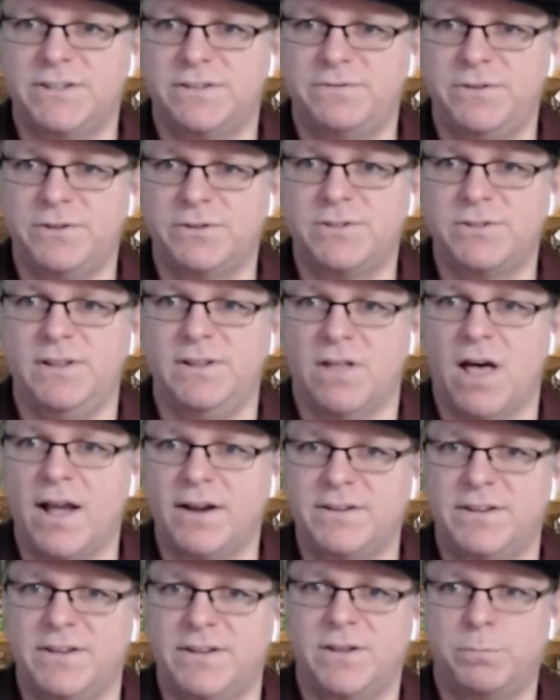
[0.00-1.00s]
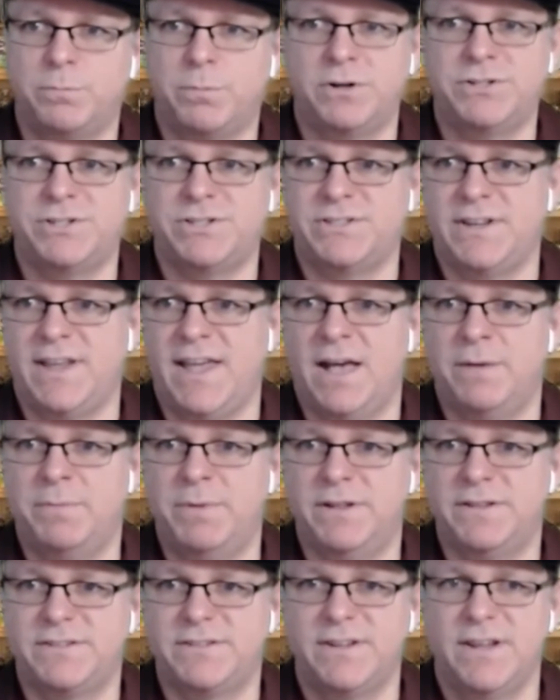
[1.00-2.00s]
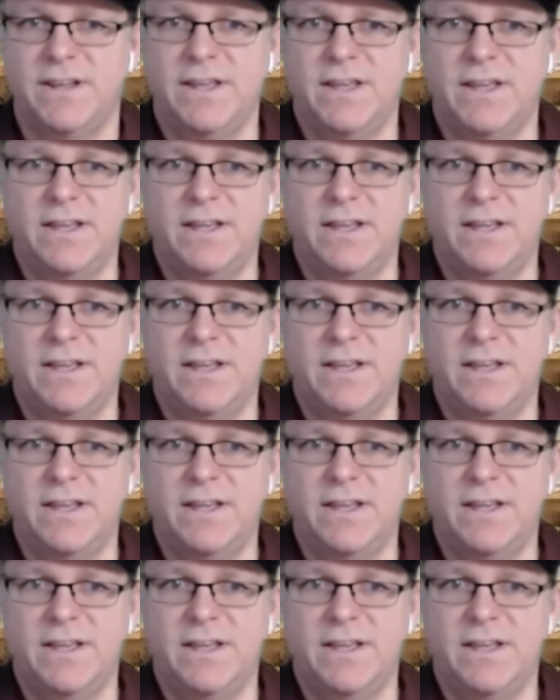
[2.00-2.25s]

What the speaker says: have usually locked in their purchasing habits.